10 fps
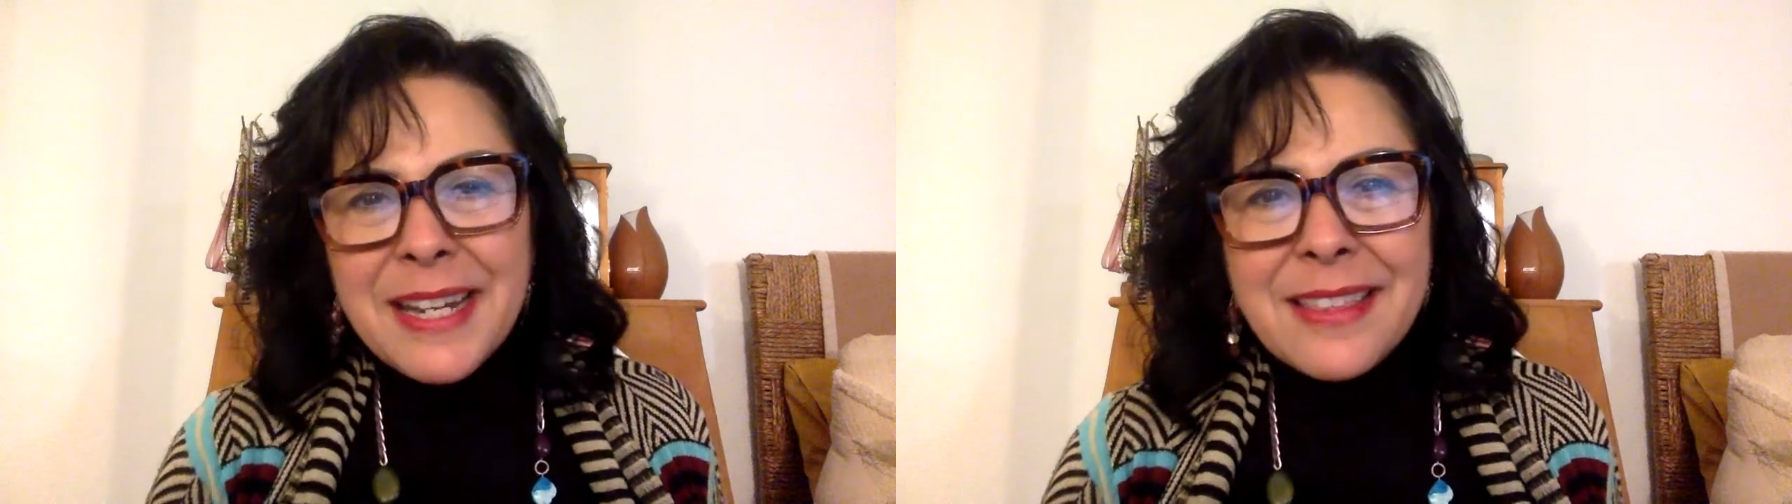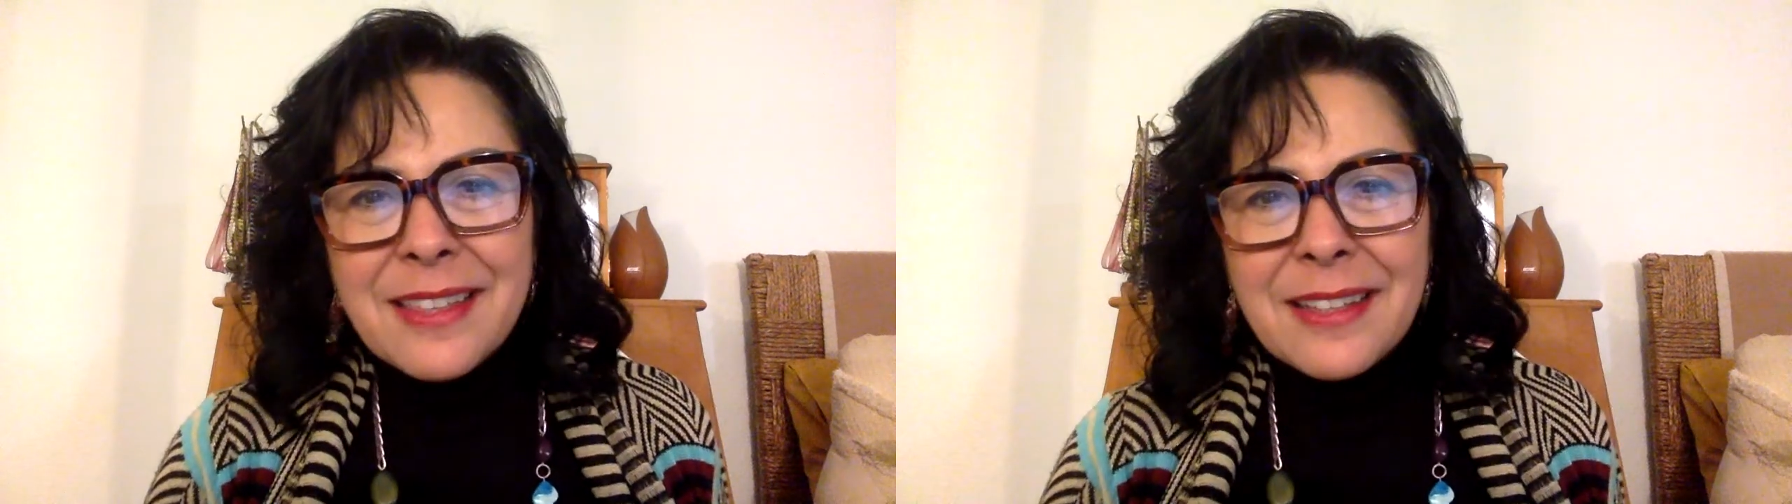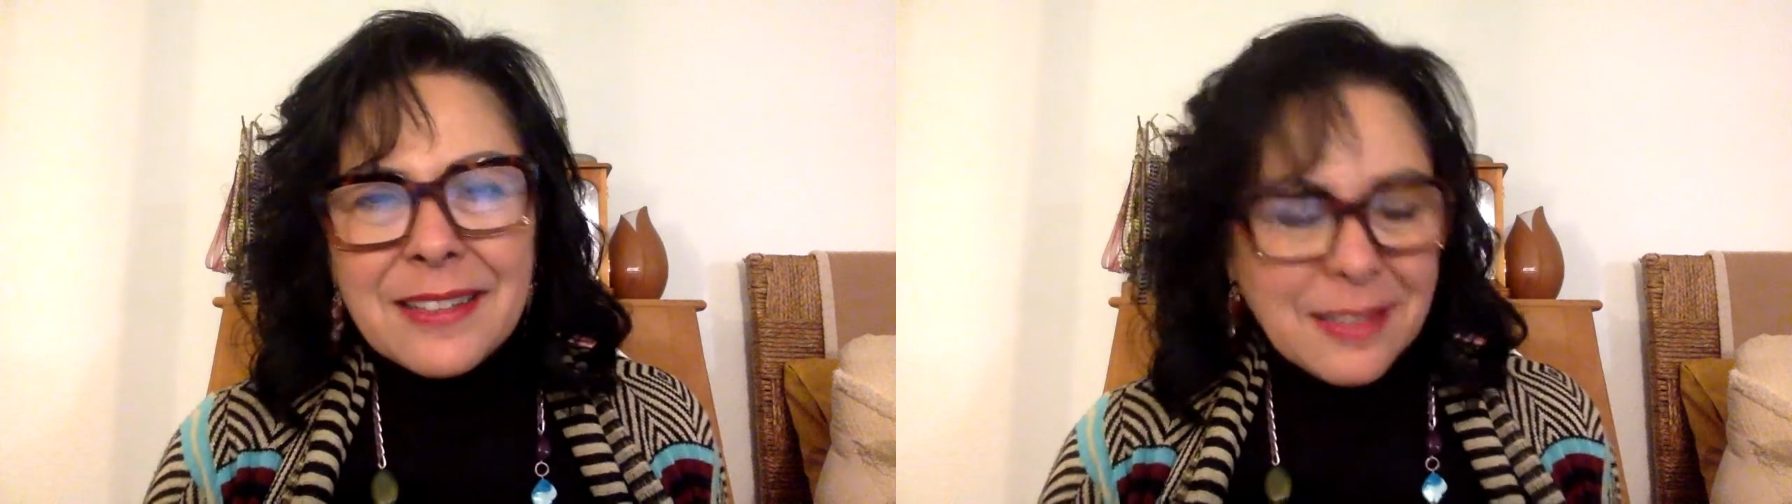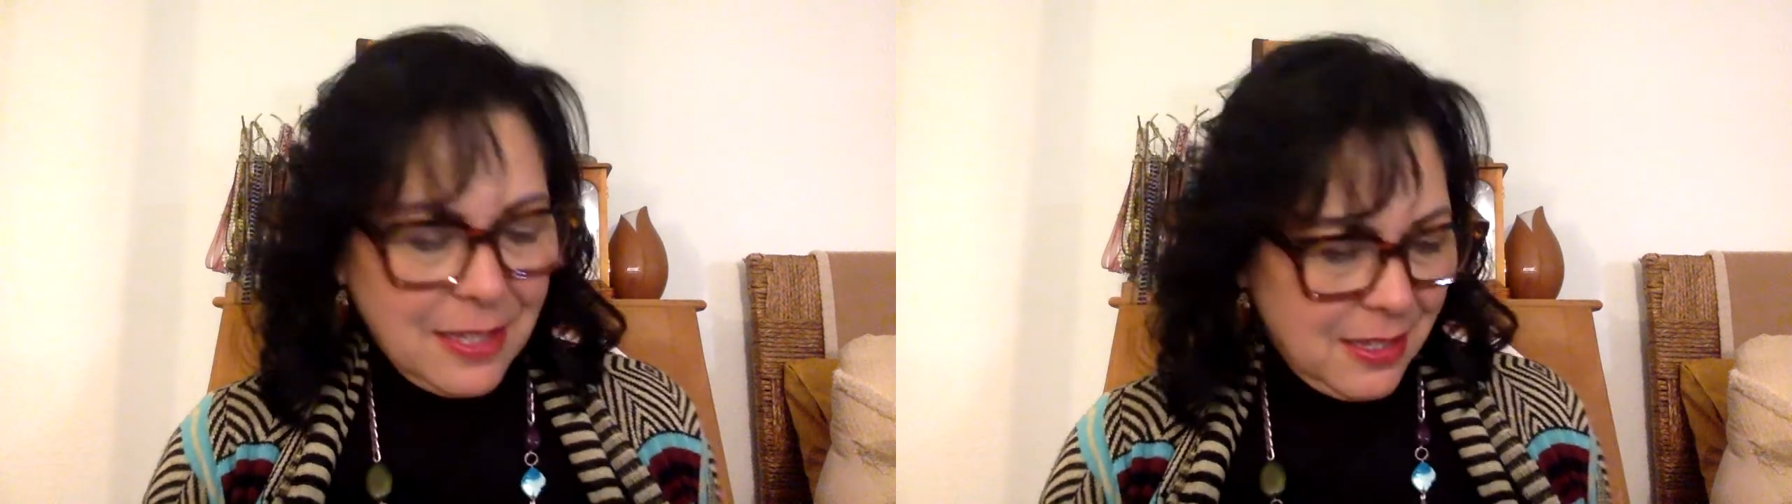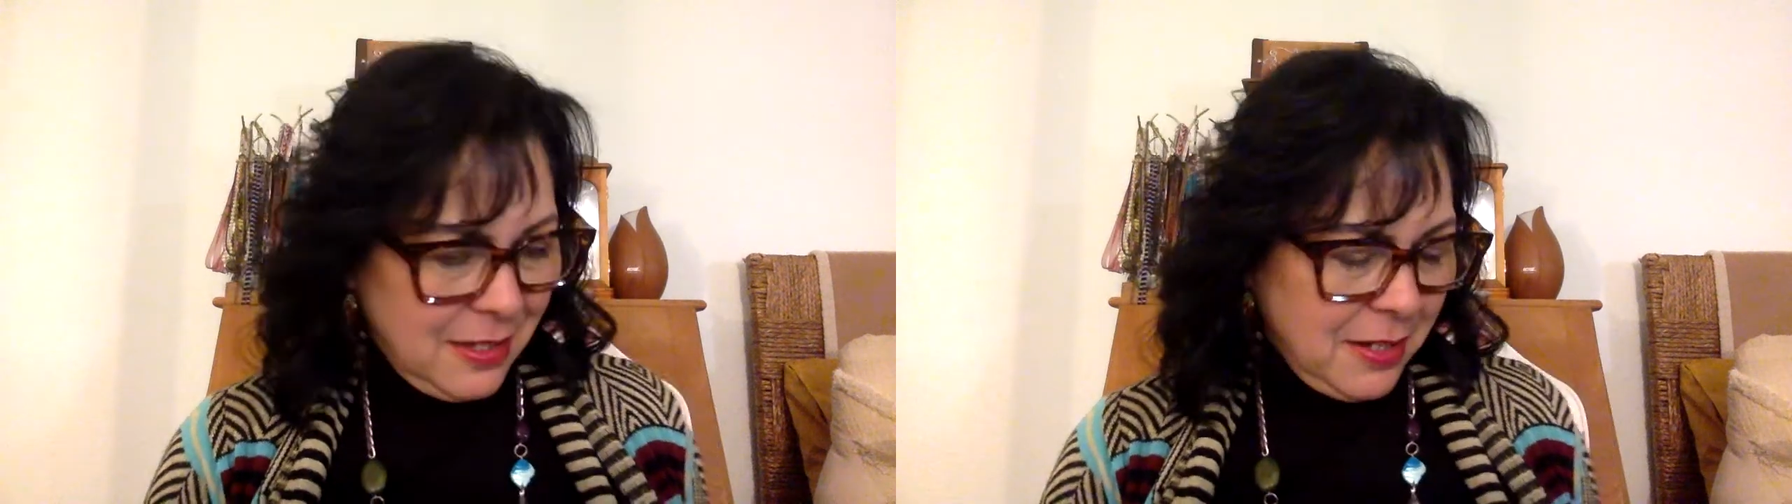anything,
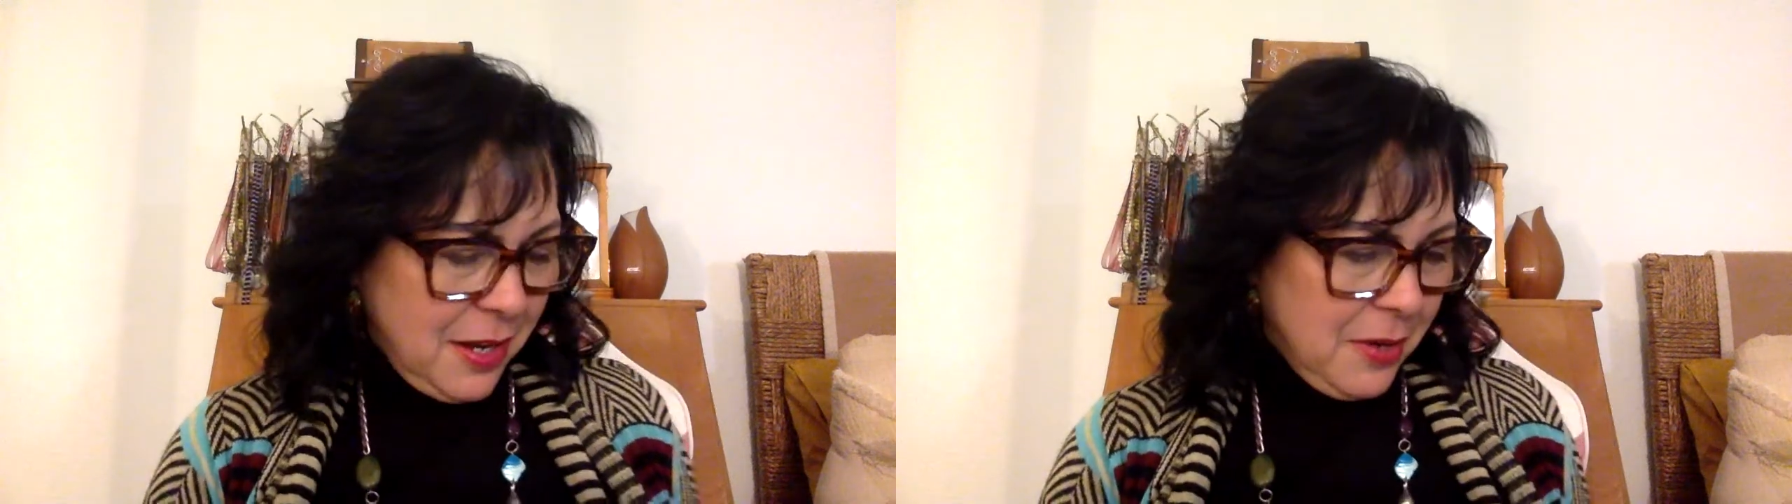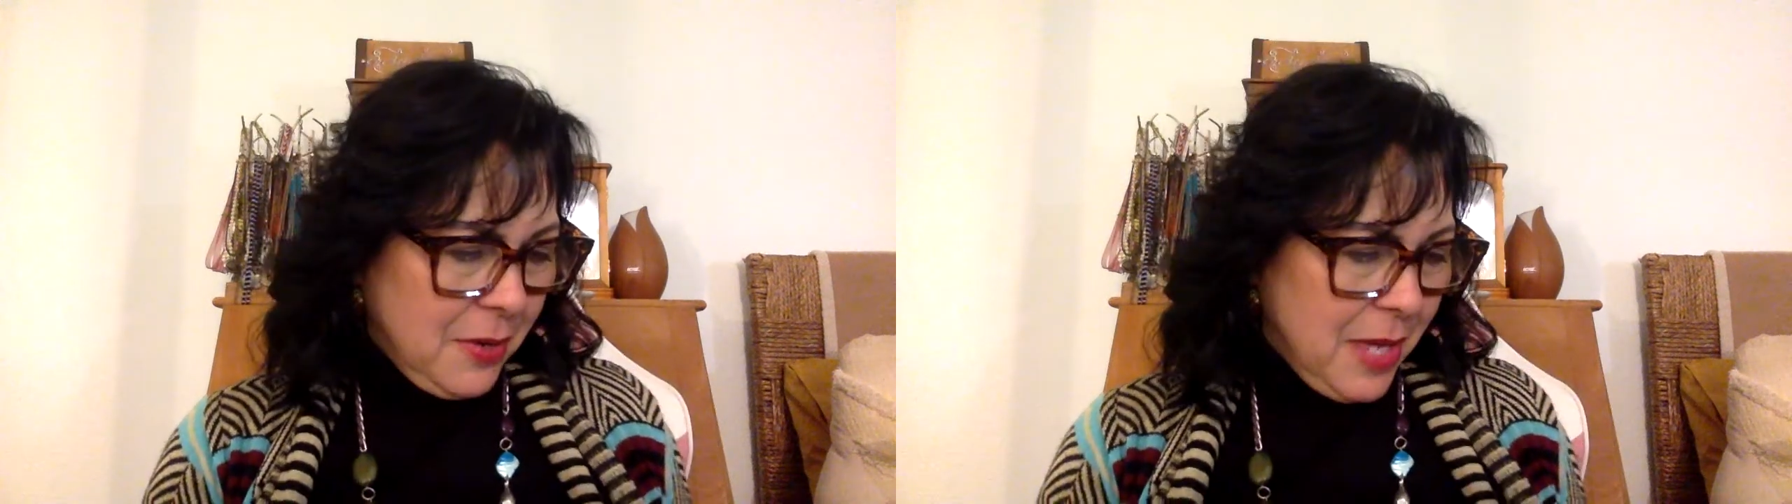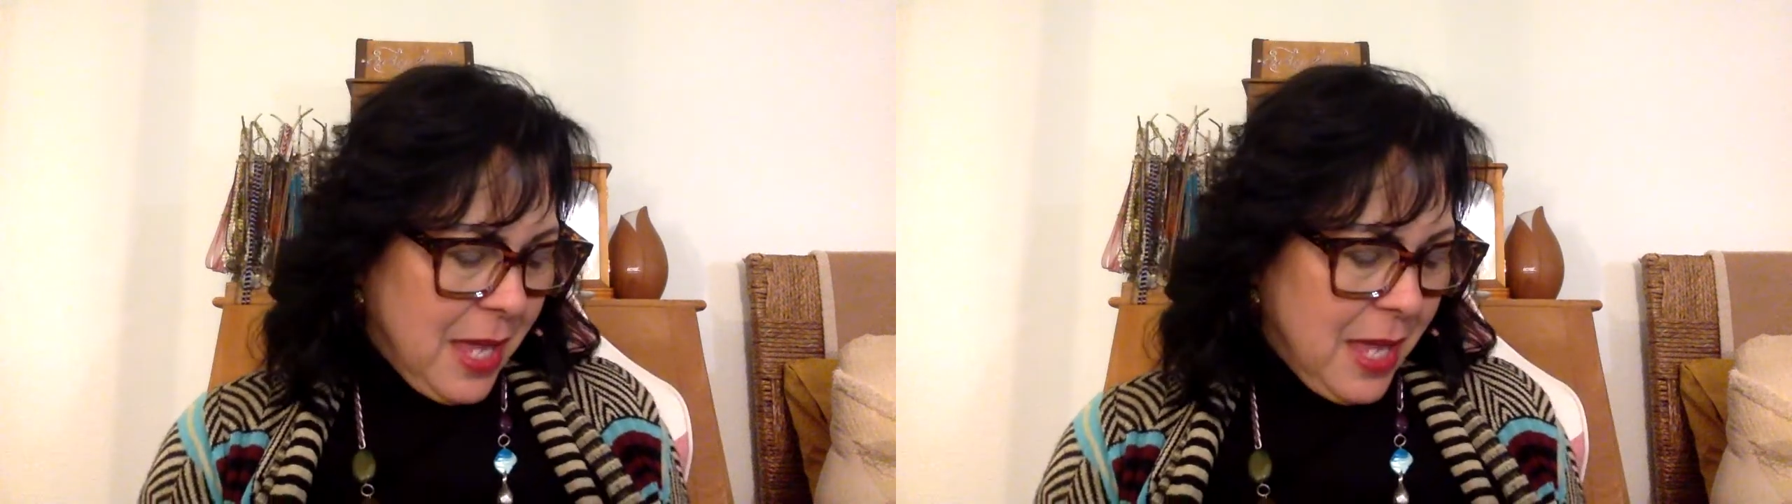you know.